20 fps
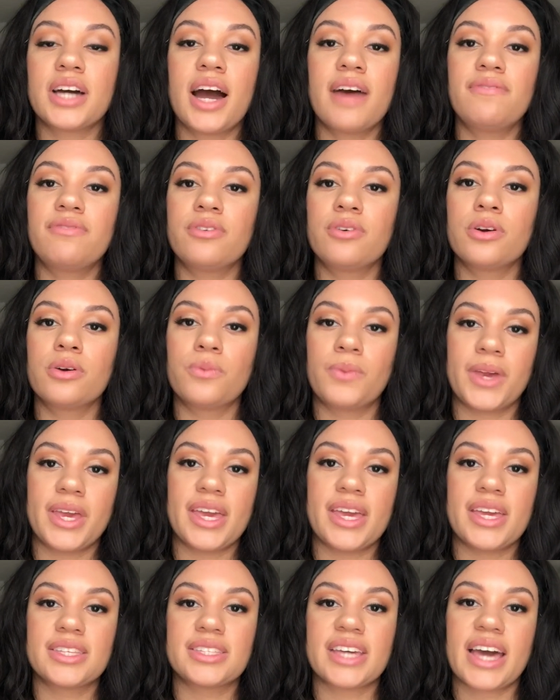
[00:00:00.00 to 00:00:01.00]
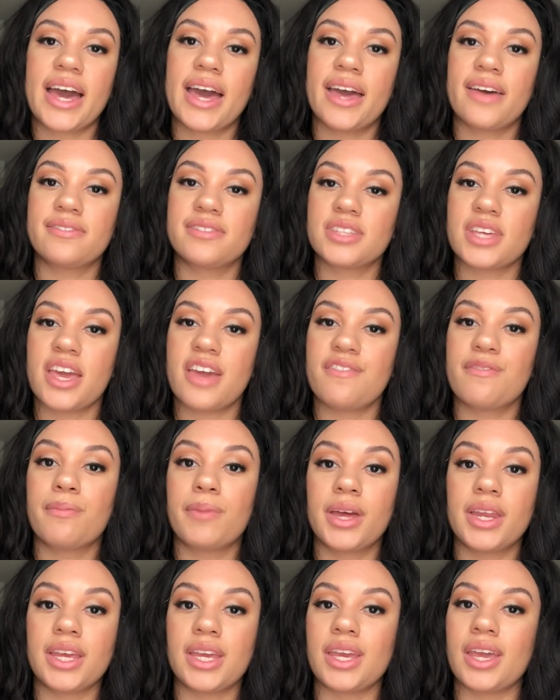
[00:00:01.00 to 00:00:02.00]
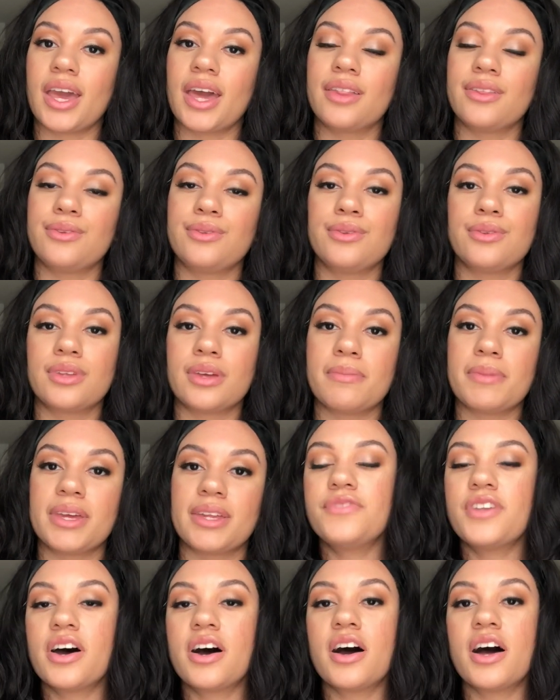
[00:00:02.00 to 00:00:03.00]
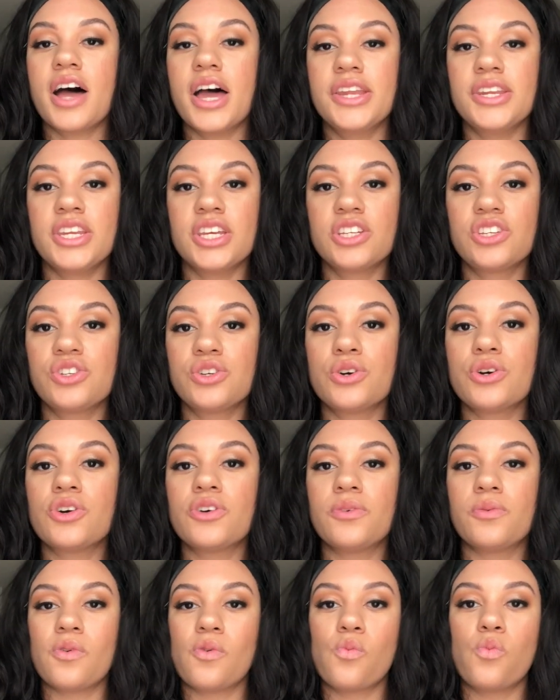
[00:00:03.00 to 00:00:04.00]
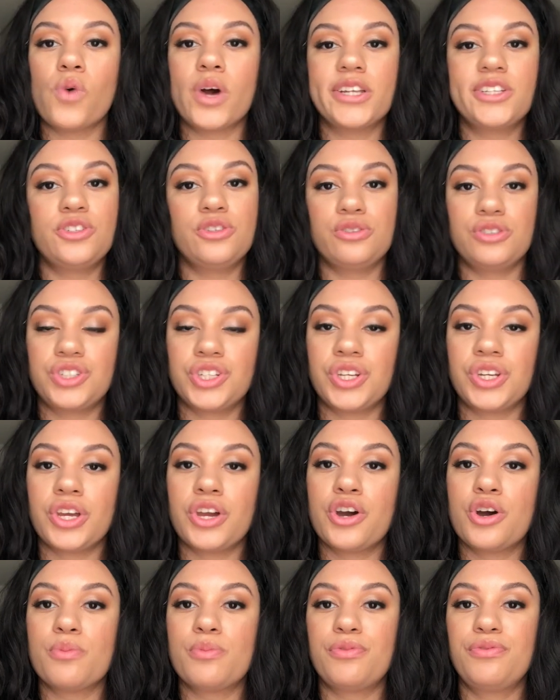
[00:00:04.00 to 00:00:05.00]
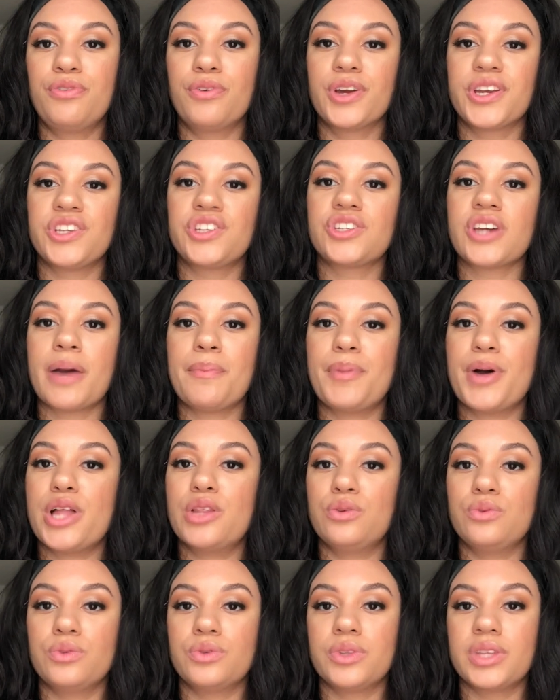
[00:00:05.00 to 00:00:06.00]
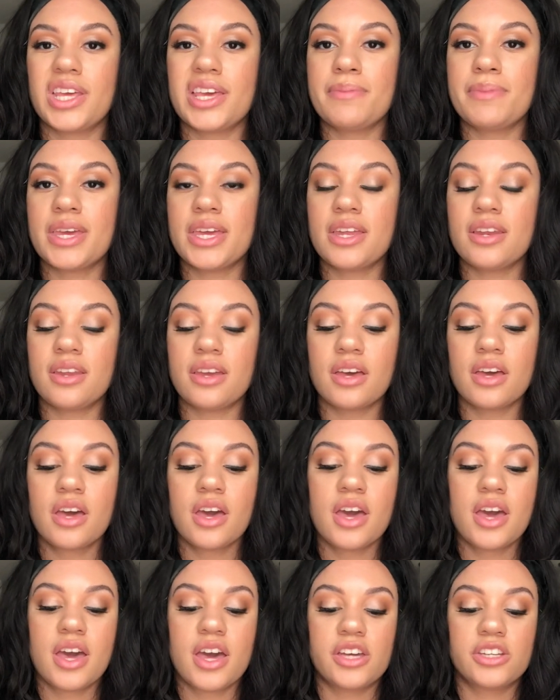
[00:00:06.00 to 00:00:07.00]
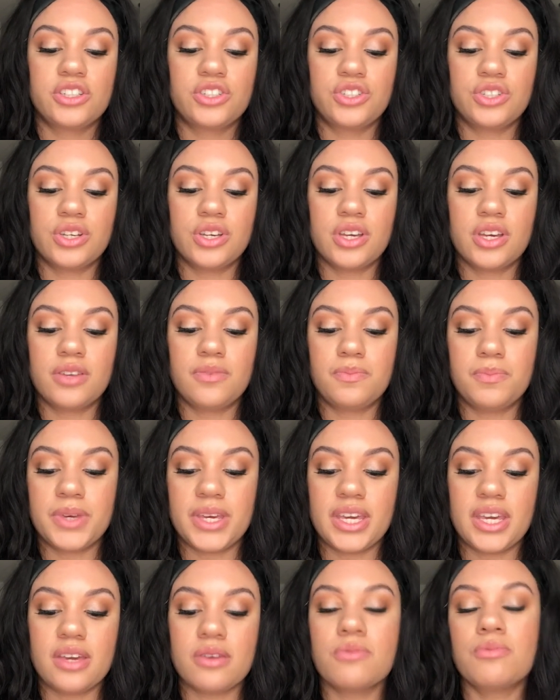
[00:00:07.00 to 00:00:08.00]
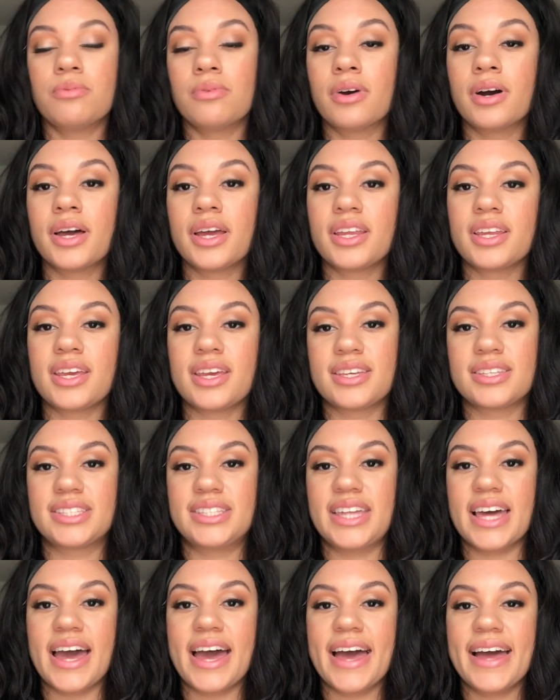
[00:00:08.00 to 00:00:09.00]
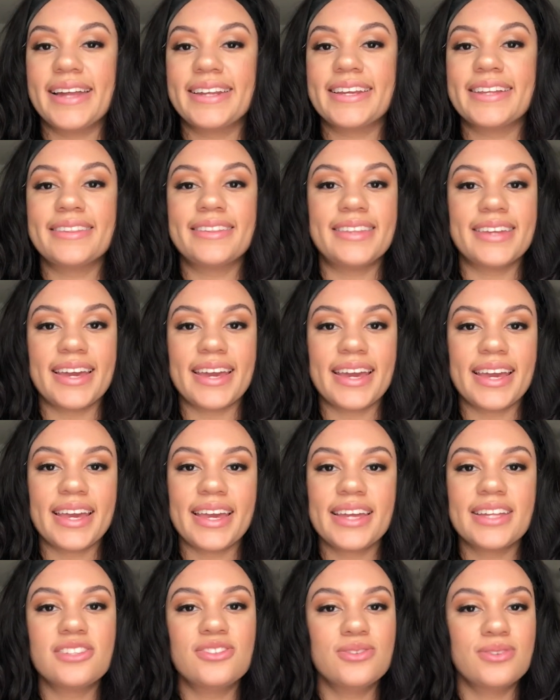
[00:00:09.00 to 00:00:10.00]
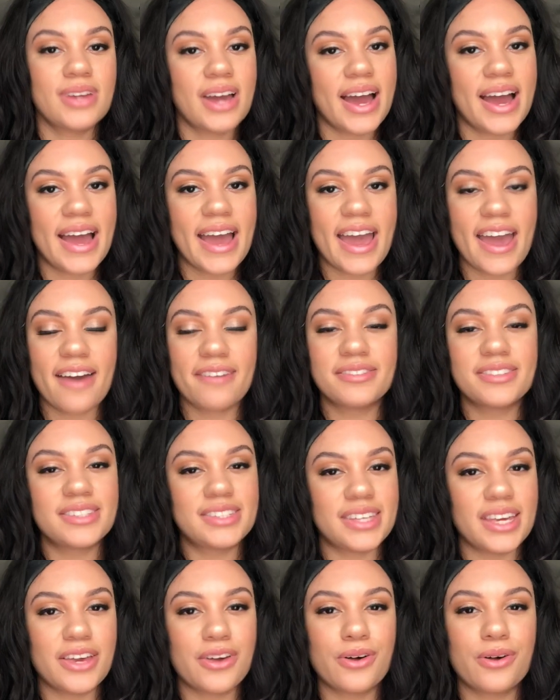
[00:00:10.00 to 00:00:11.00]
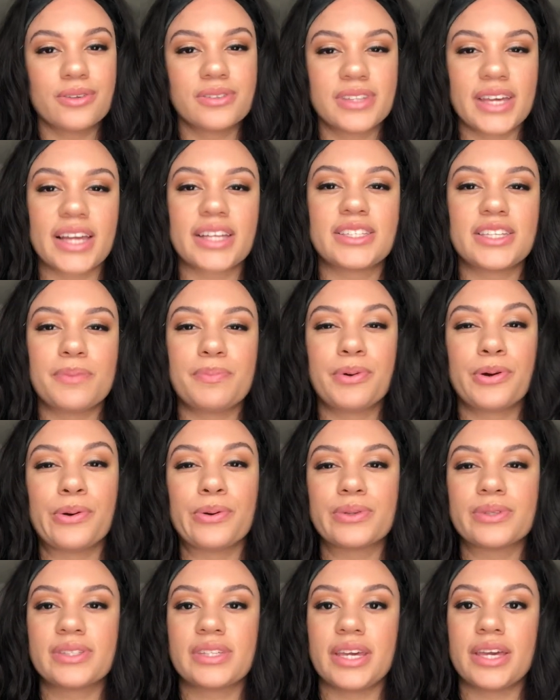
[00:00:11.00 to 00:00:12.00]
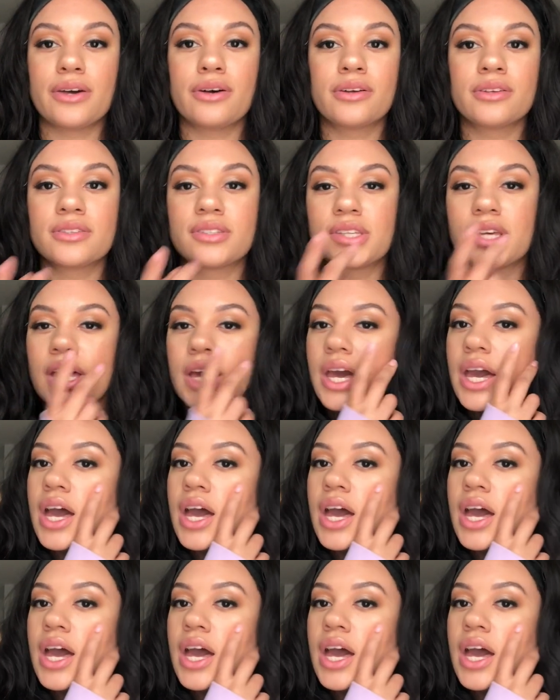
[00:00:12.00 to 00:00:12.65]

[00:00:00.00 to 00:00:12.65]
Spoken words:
top four ways I have saved money at Lululemon. The initial what you should know before you shop at Lululemon should be, one is that they do not have sales like typical sales.